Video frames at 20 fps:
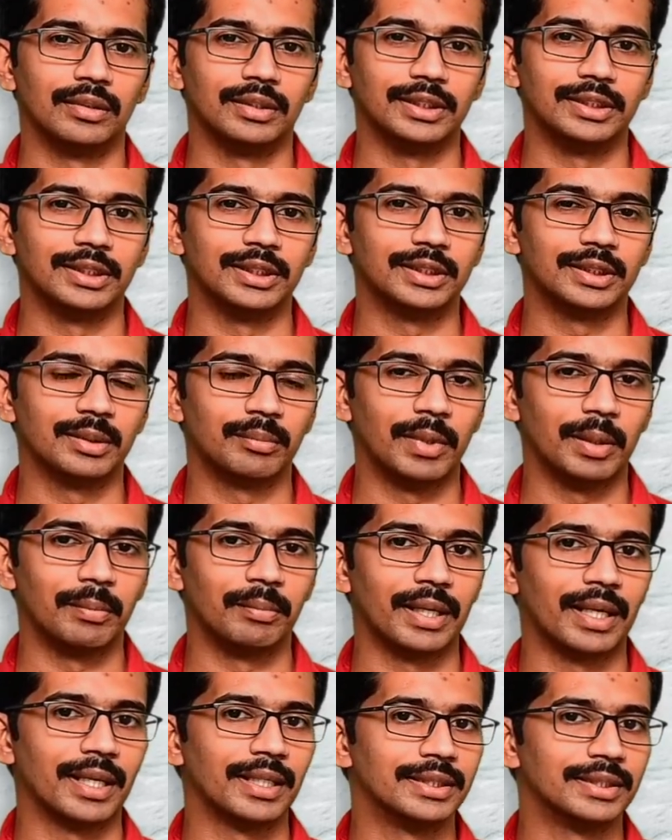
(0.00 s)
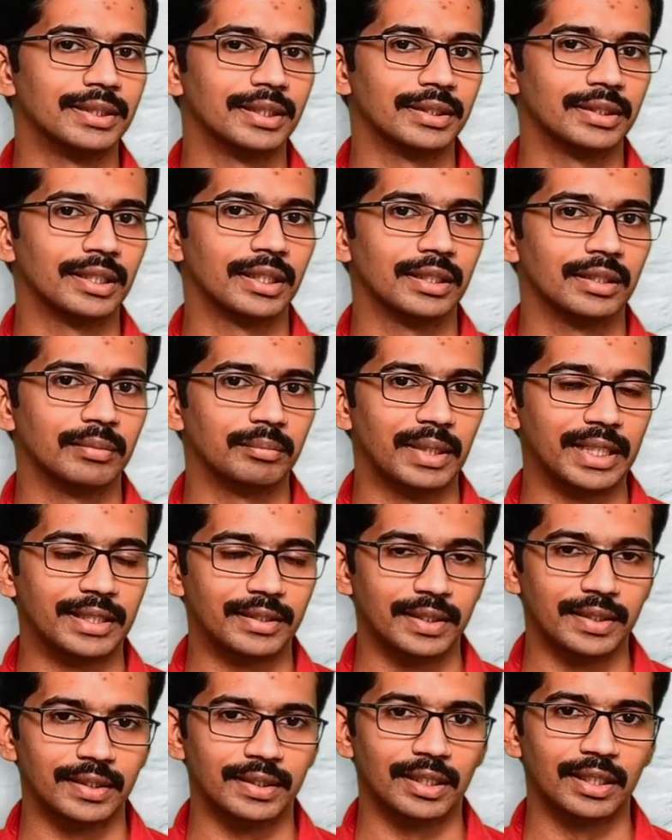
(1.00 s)
this is the memorizing the
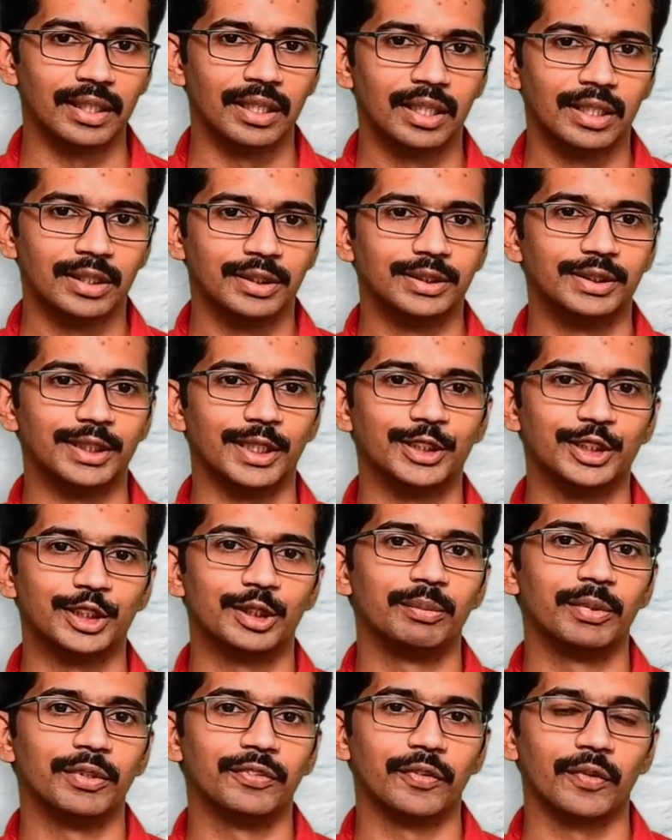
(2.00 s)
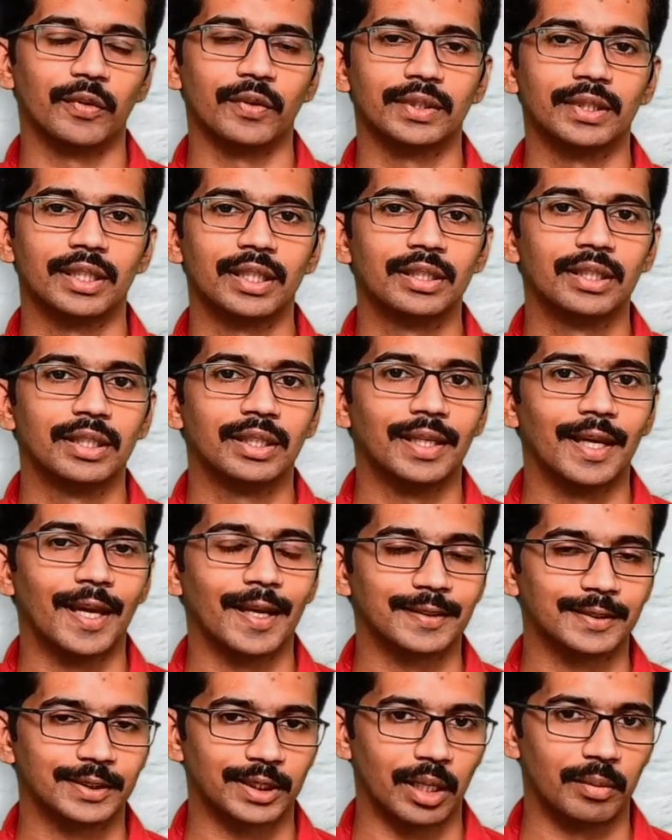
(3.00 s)
material just before the
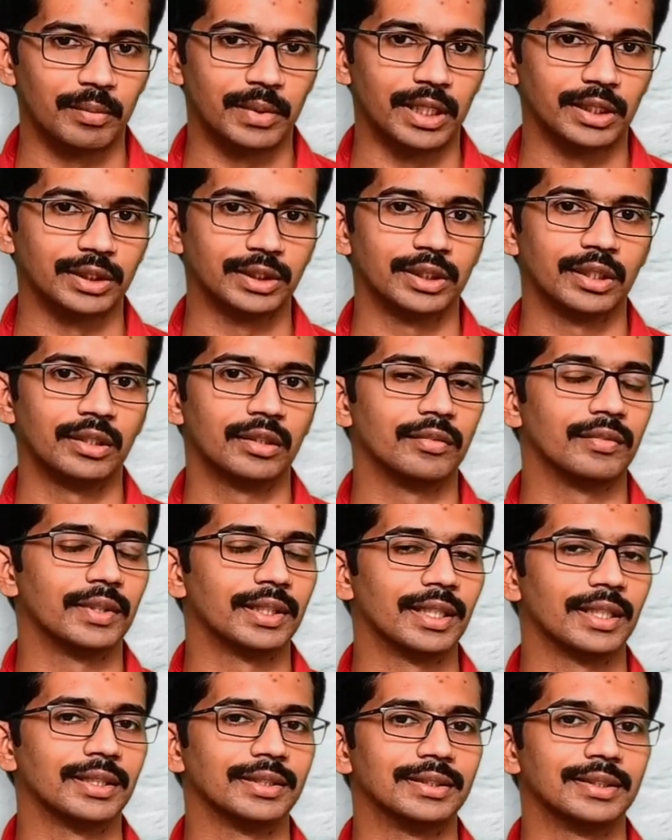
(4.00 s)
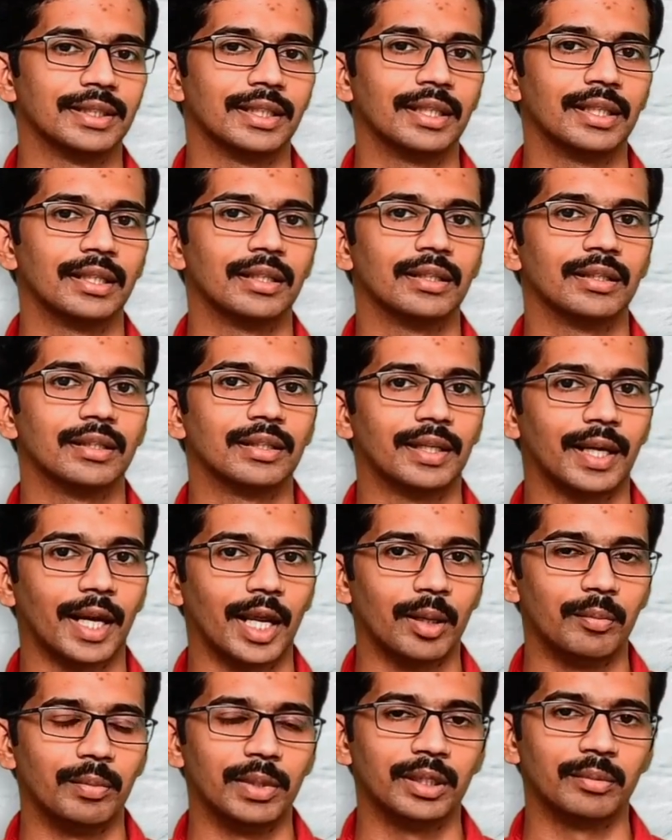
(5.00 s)
examination, we can say
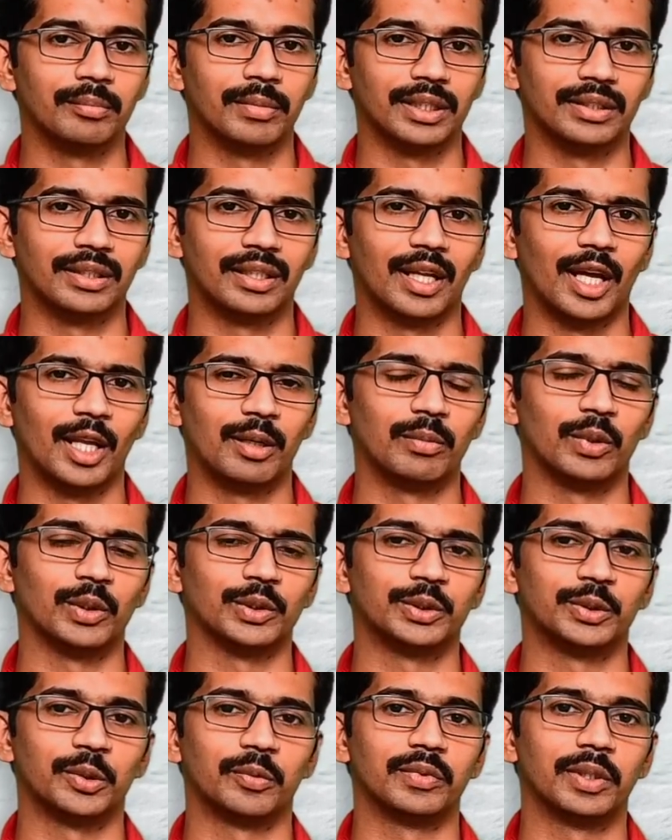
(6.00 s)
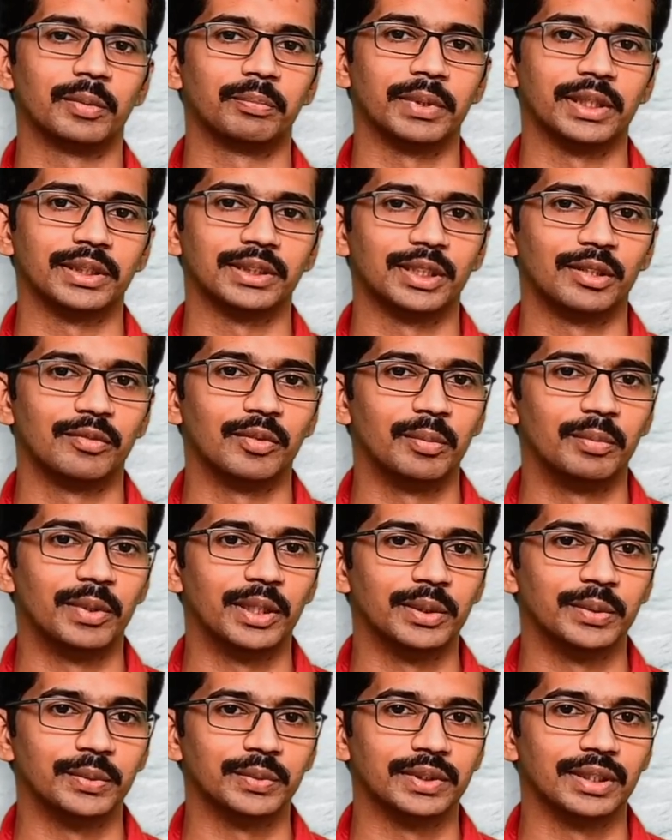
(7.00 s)
cramming method, and most of the person will be
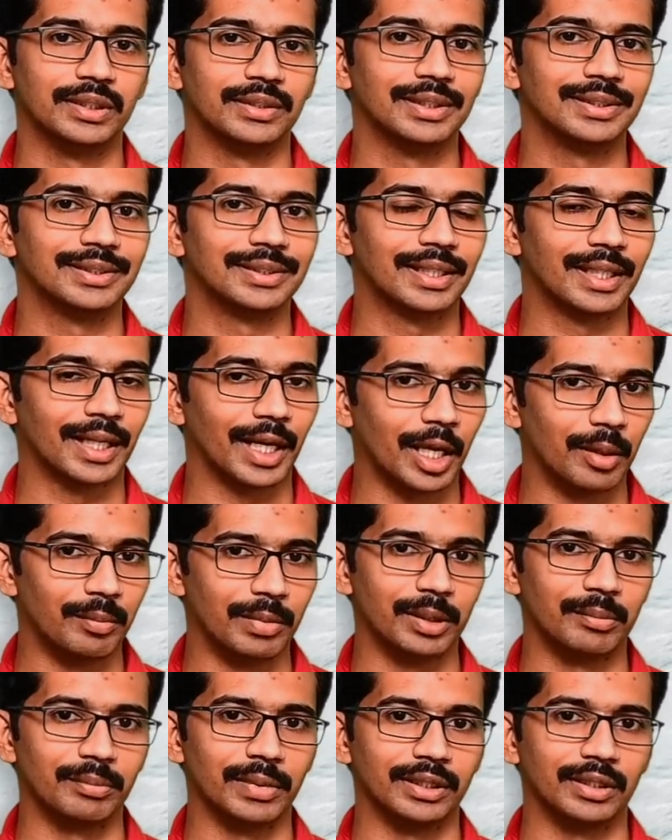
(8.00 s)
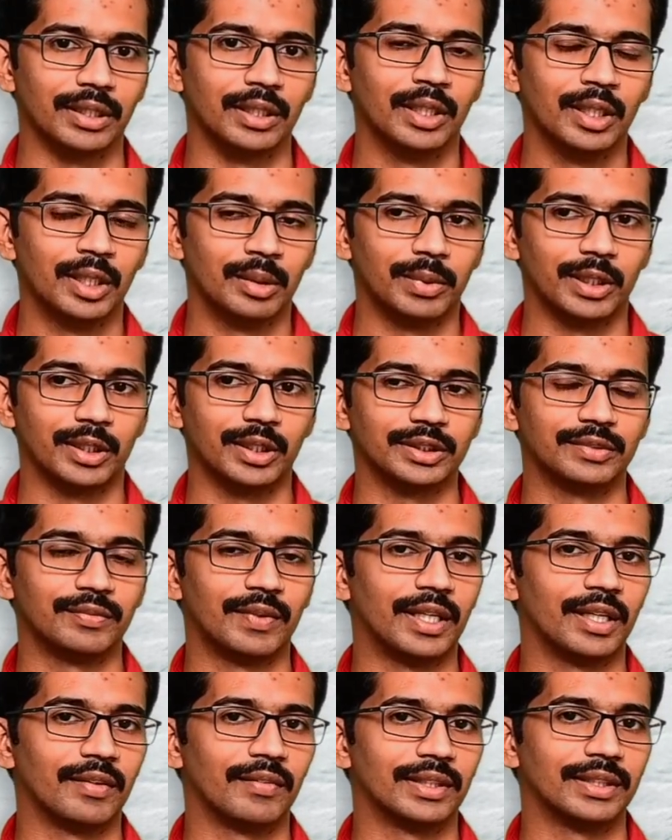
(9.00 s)
using this cramming method because
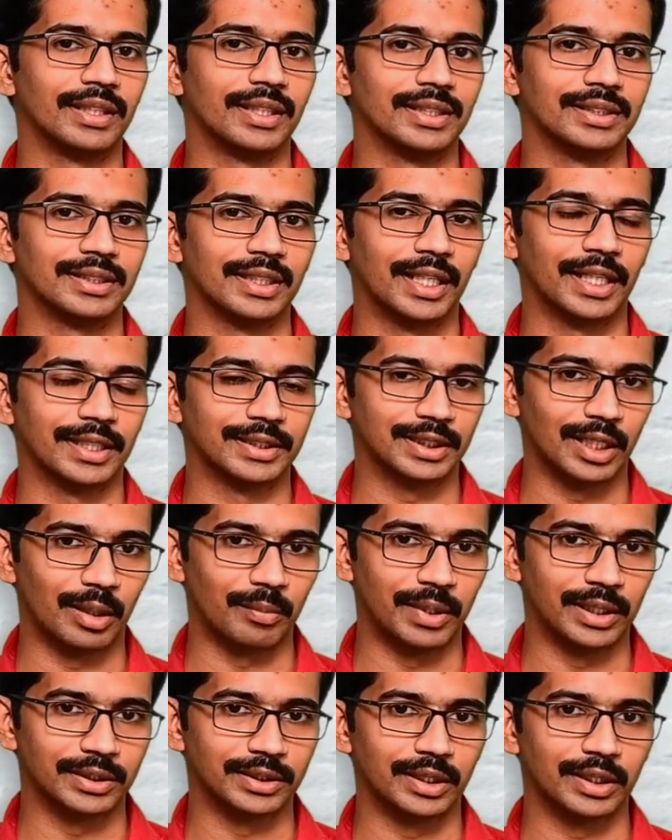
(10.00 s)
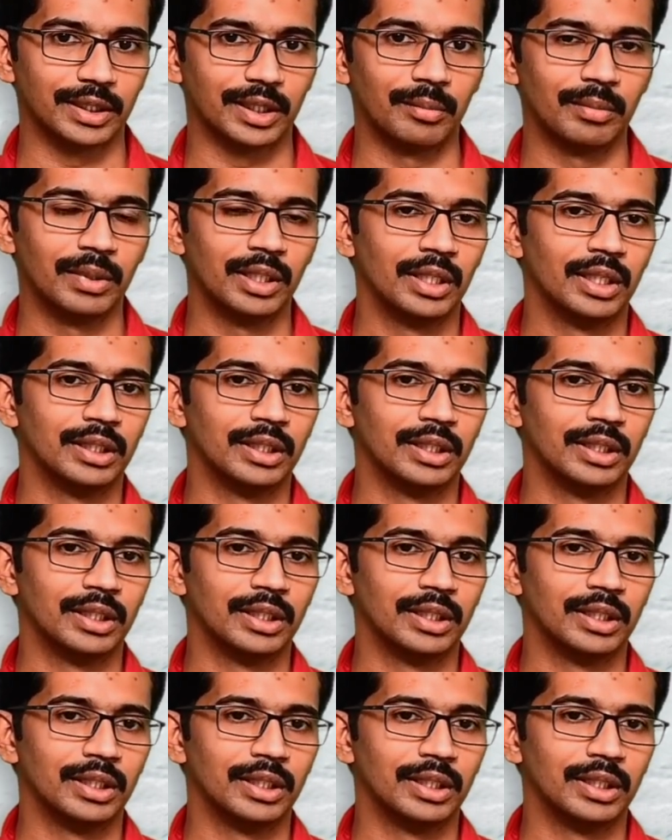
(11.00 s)
whenever there is an examination come,